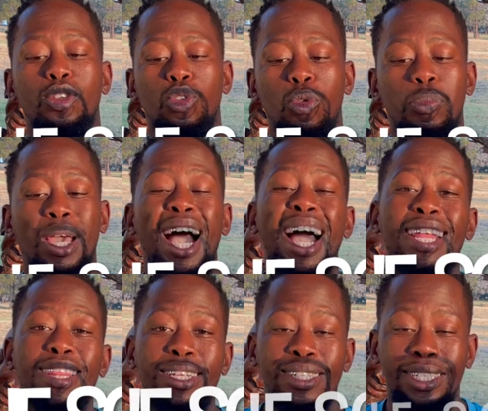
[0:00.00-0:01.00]
do behind
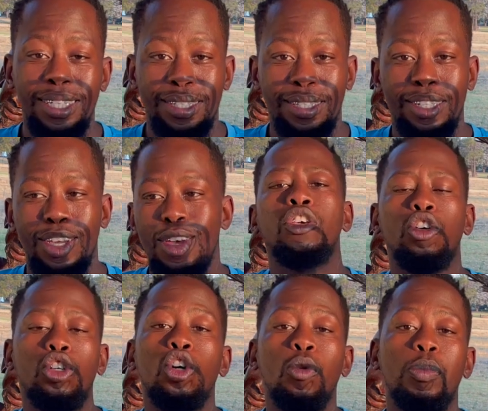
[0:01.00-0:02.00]
the scenes. You
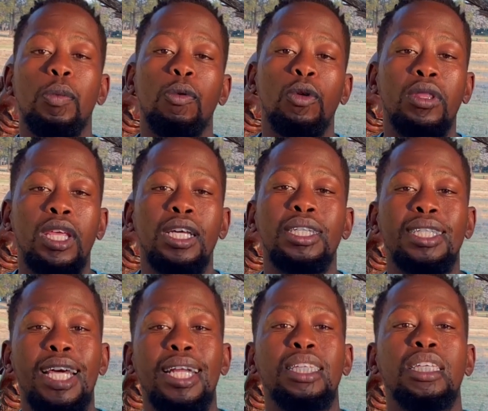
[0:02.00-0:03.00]
show people things
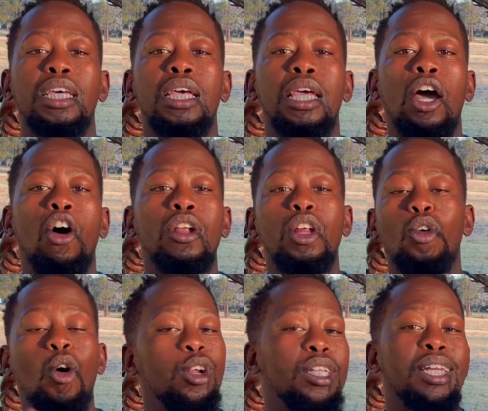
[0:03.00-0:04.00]
that on an
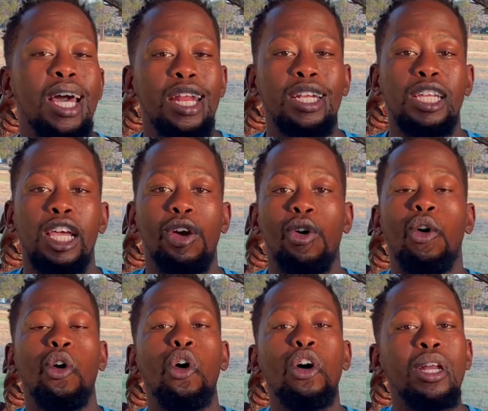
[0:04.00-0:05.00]
ordinary day
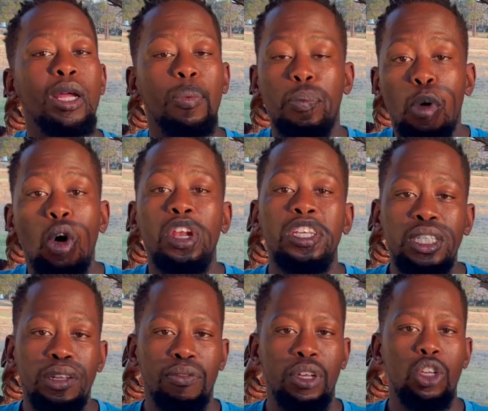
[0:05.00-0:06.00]
or on a polished
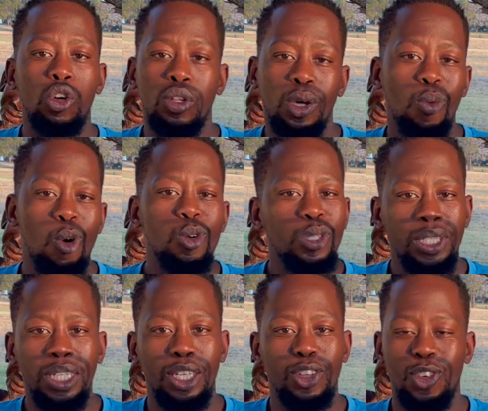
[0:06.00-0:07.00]
video they won't
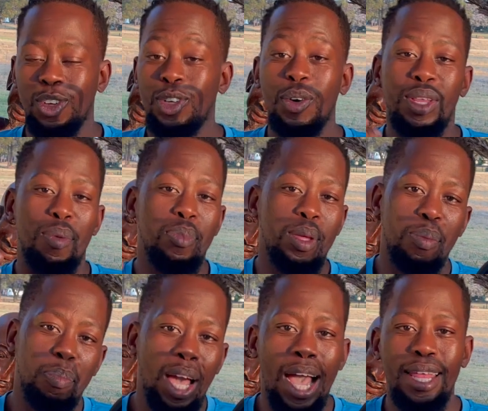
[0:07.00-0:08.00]
see. You show them the
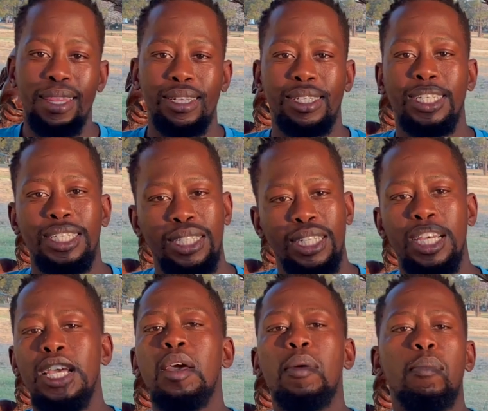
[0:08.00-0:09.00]
behind the scenes.
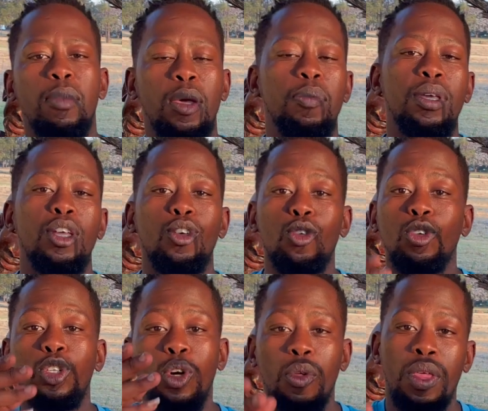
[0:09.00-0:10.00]
Maybe you
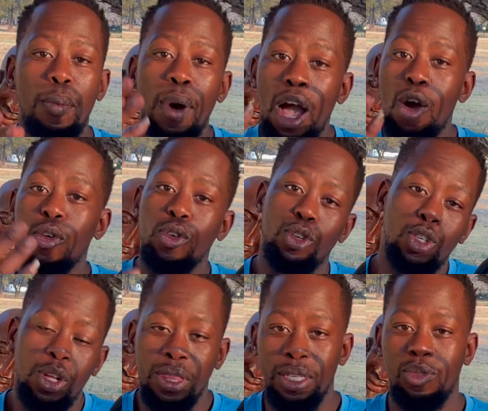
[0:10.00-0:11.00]
show them how you
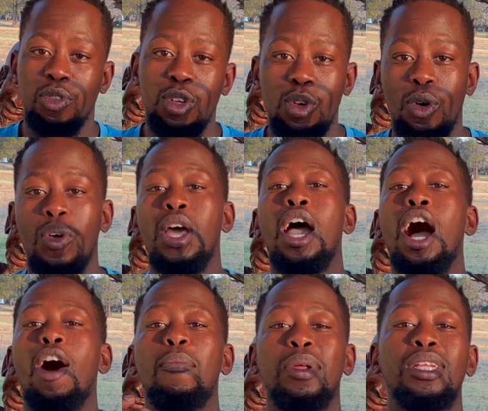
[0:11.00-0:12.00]
shot this video,
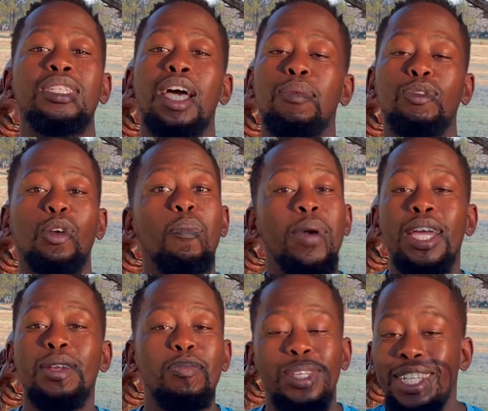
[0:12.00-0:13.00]
how many times you
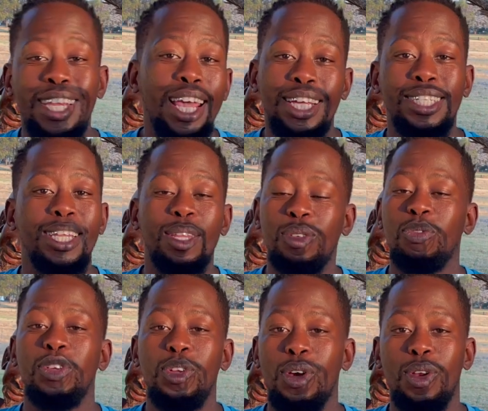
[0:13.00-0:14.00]
made mistakes in this
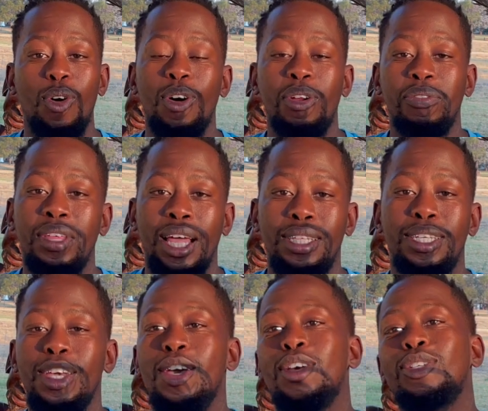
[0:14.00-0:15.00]
video, and all of that.
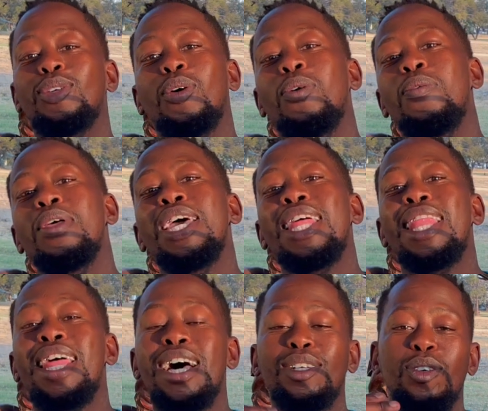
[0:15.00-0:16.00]
So
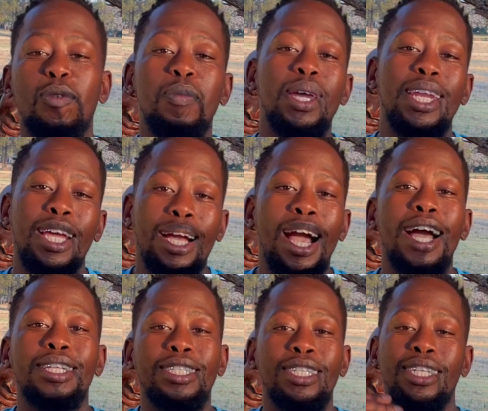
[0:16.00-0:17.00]
there are so many
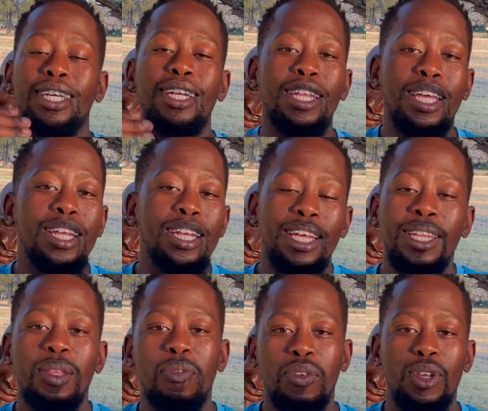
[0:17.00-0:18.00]
cuts in
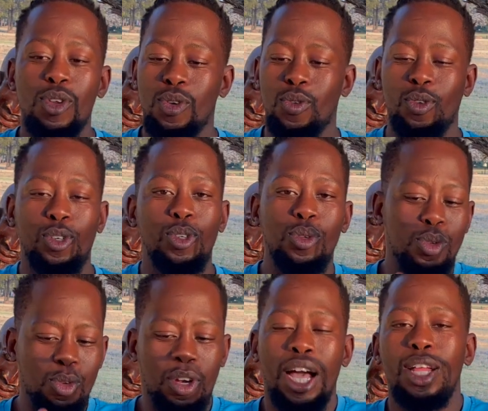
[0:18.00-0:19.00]
the video. You shoot,
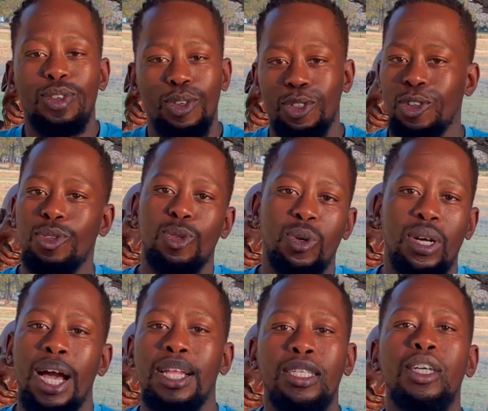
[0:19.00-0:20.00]
you cut, you shoot, you
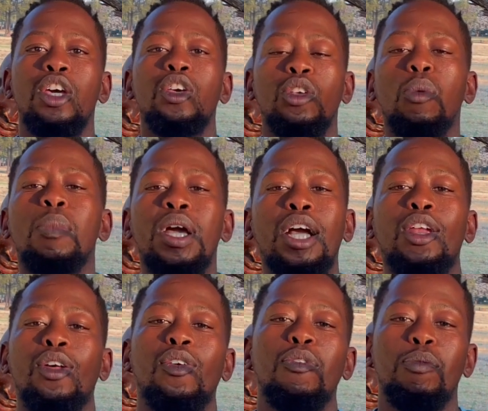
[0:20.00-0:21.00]
cut, you make a
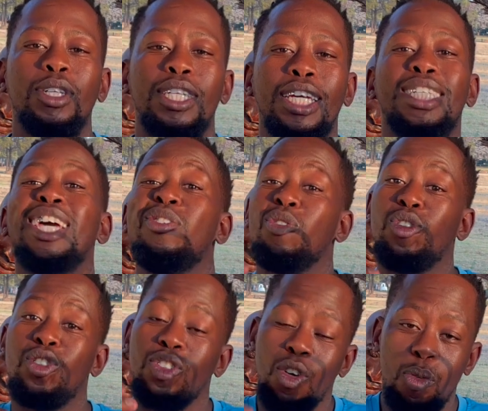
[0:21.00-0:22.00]
lot of mistakes, and you
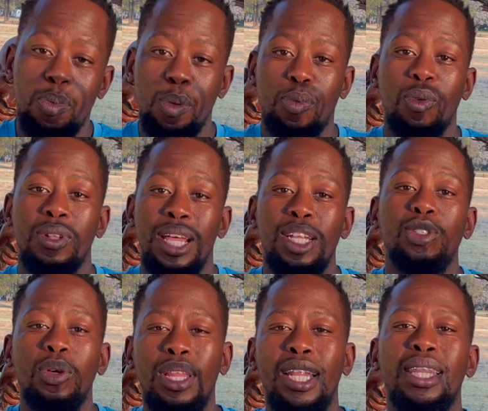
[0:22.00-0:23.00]
show people that
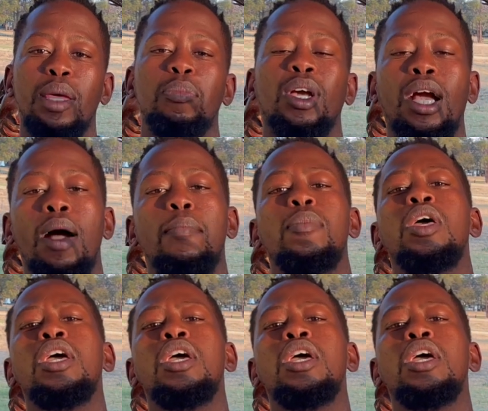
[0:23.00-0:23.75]
so that they become